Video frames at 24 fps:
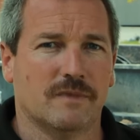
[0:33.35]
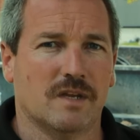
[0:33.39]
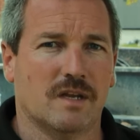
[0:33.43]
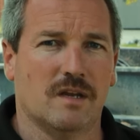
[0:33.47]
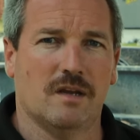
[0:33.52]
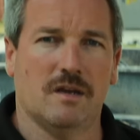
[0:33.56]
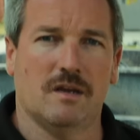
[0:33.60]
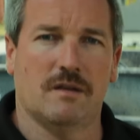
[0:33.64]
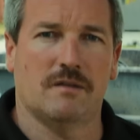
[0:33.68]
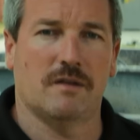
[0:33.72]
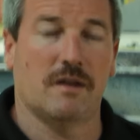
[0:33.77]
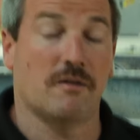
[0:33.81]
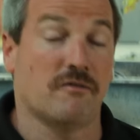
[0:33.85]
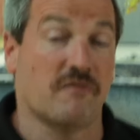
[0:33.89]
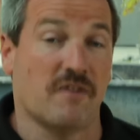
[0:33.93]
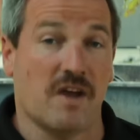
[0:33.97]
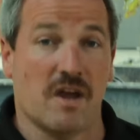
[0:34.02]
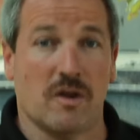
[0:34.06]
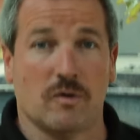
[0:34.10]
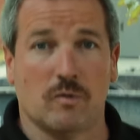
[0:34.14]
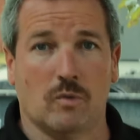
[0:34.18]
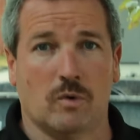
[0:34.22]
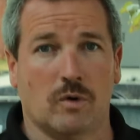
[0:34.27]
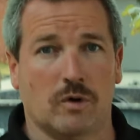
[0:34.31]
and they
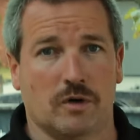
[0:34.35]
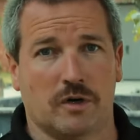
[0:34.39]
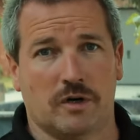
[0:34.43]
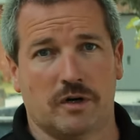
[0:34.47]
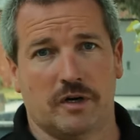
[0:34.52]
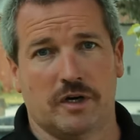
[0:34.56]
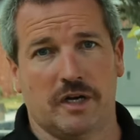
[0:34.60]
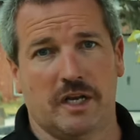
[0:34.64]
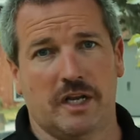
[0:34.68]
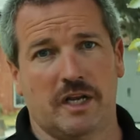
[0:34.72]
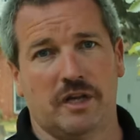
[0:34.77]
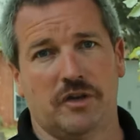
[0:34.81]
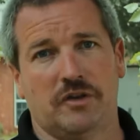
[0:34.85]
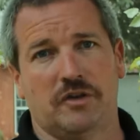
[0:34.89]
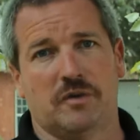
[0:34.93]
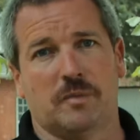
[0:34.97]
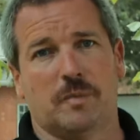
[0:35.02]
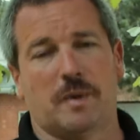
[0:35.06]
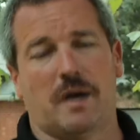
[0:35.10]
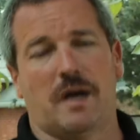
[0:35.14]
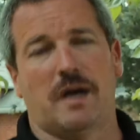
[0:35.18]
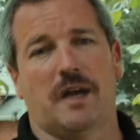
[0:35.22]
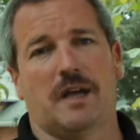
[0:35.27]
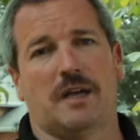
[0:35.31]
find water in your
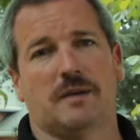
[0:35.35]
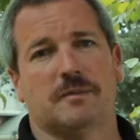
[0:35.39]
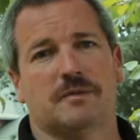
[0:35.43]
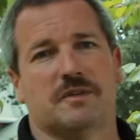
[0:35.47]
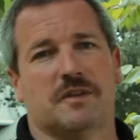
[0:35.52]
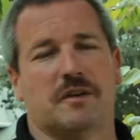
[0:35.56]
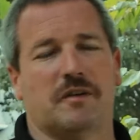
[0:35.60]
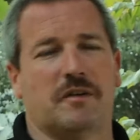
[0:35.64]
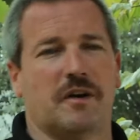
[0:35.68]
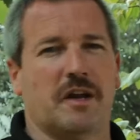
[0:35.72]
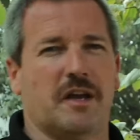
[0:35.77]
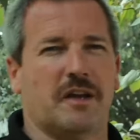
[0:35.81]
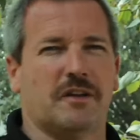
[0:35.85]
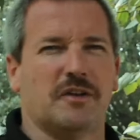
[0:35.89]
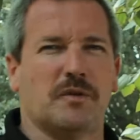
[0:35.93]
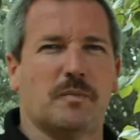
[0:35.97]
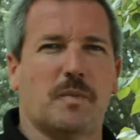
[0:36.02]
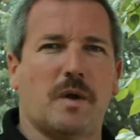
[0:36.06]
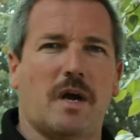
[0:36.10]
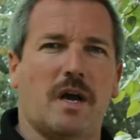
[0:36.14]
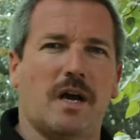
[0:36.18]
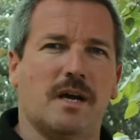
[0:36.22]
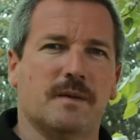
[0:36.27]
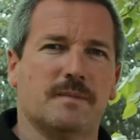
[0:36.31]
pipes and around your
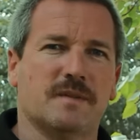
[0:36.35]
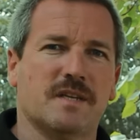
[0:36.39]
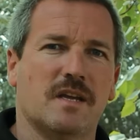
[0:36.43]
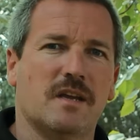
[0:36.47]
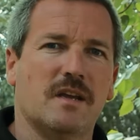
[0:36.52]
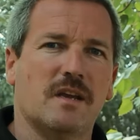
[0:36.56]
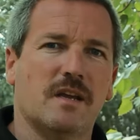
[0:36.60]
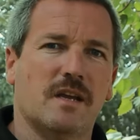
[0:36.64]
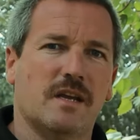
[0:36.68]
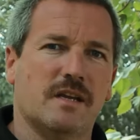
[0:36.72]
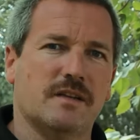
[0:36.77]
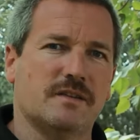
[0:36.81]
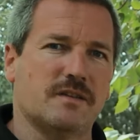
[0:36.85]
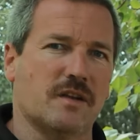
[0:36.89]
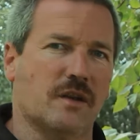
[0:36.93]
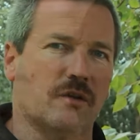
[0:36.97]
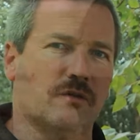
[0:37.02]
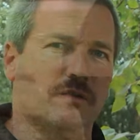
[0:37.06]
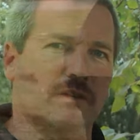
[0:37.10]
pipes. And so